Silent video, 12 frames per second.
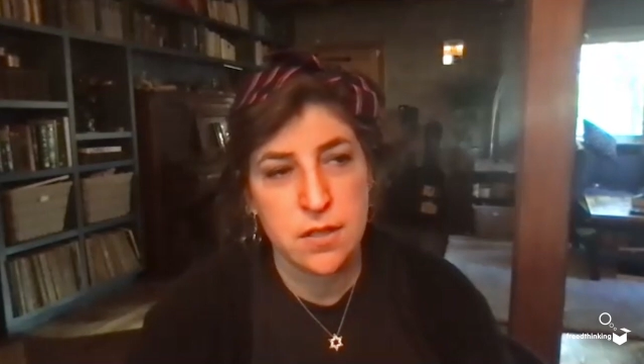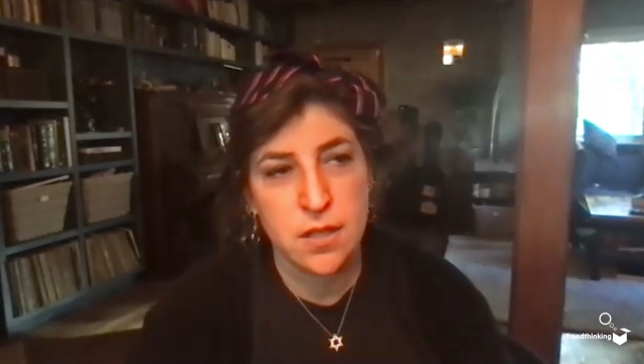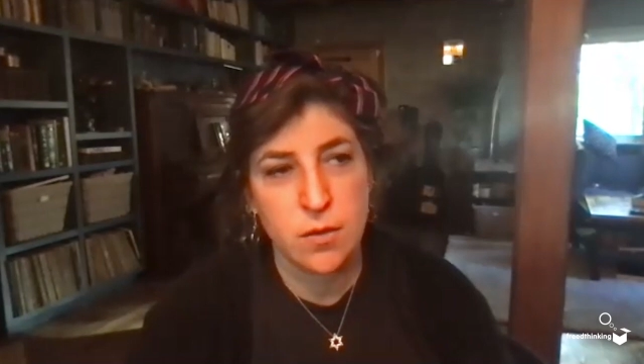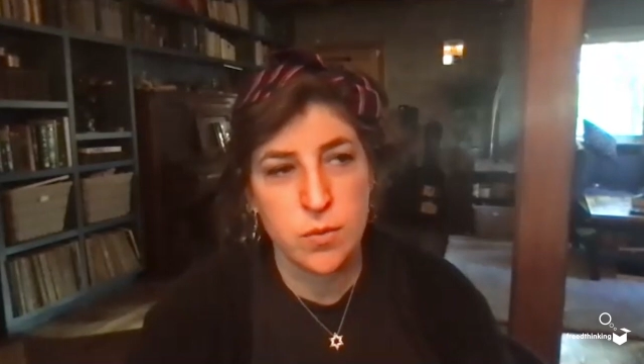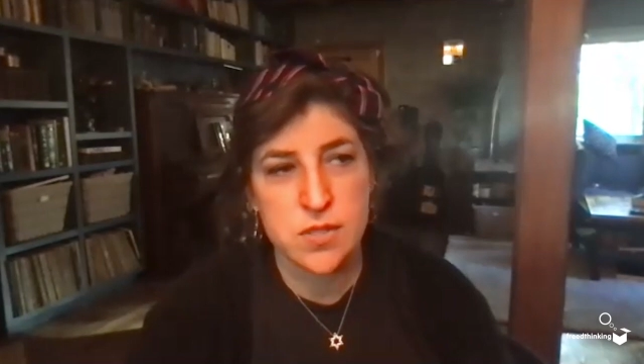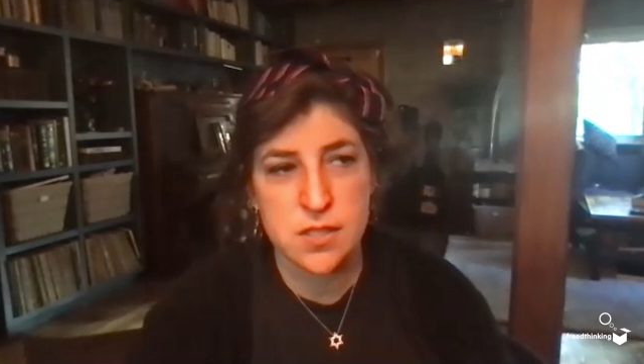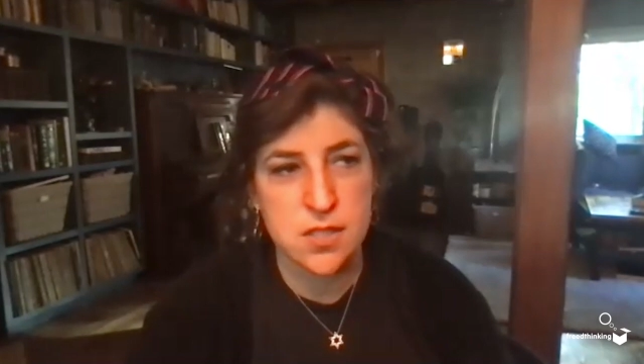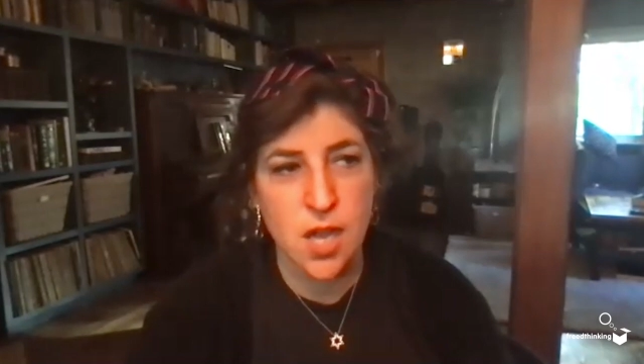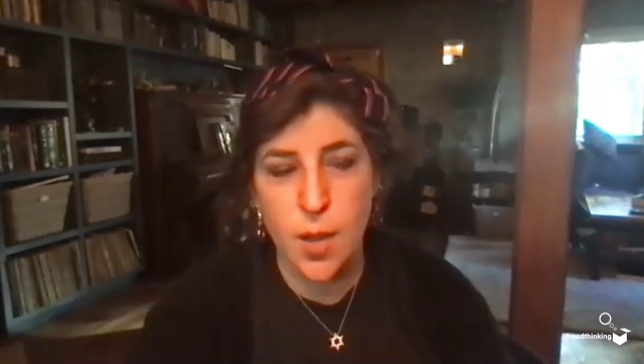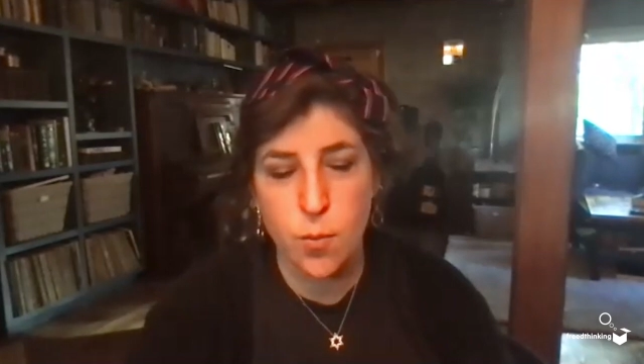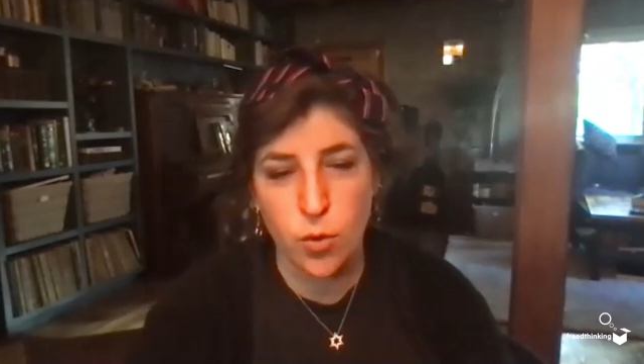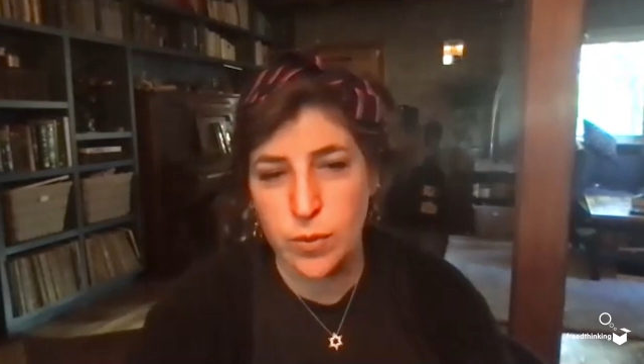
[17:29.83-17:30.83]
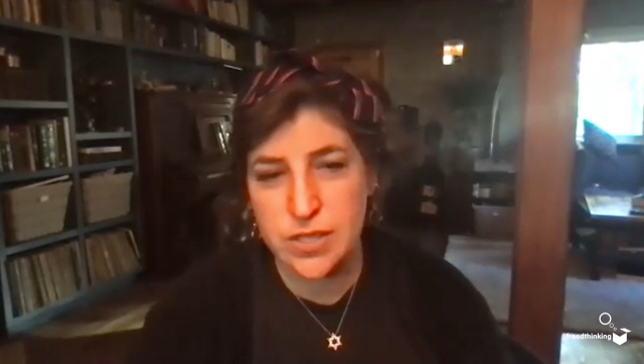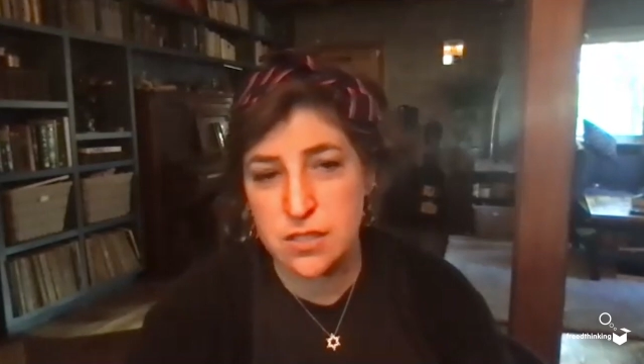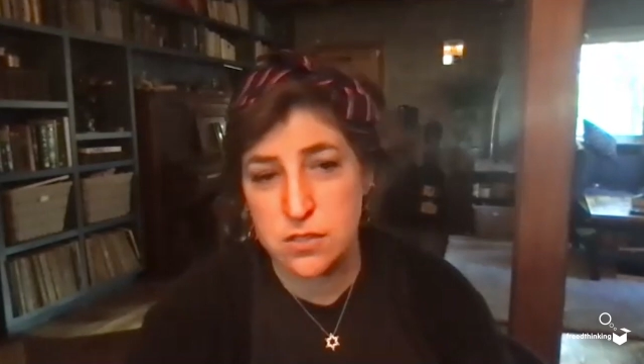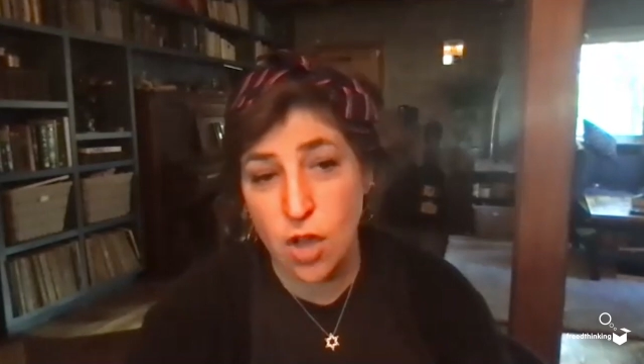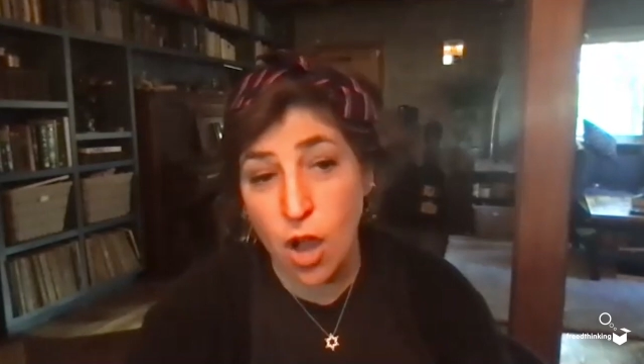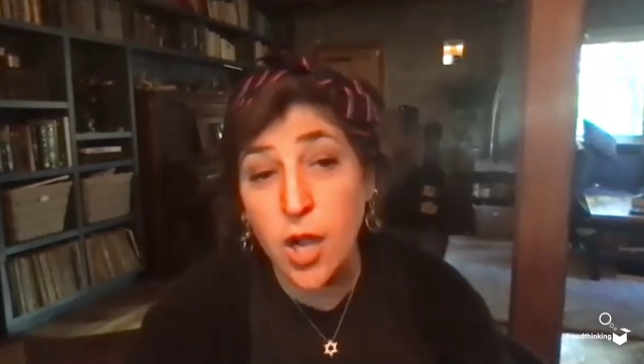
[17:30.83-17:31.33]
it was a time when we
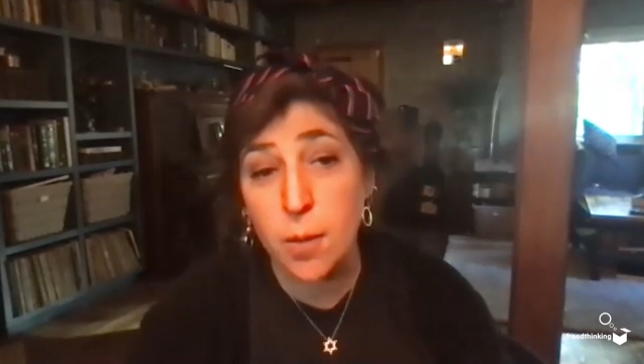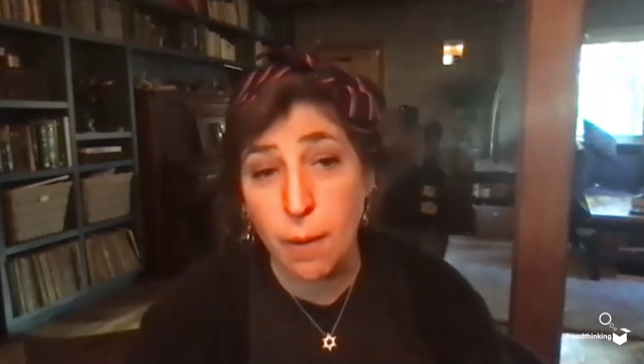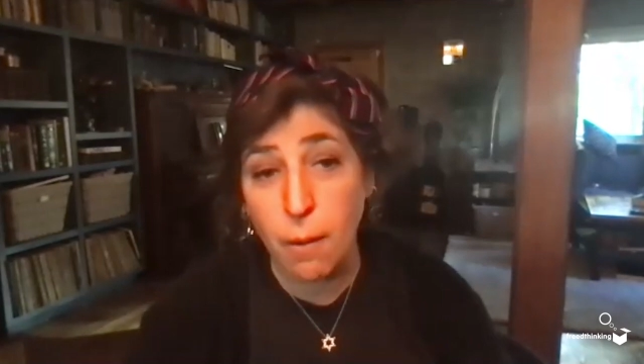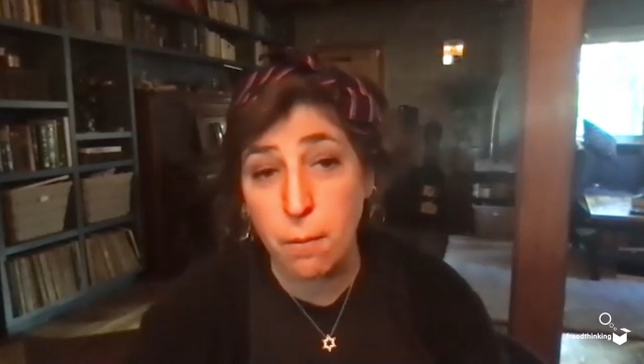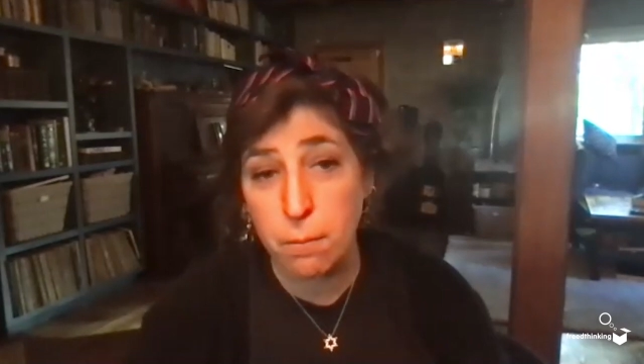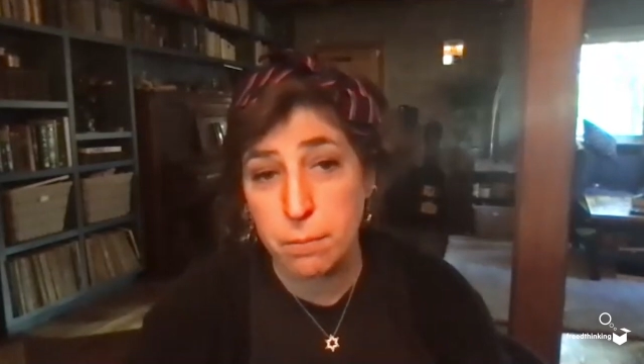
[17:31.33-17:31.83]
didn't talk about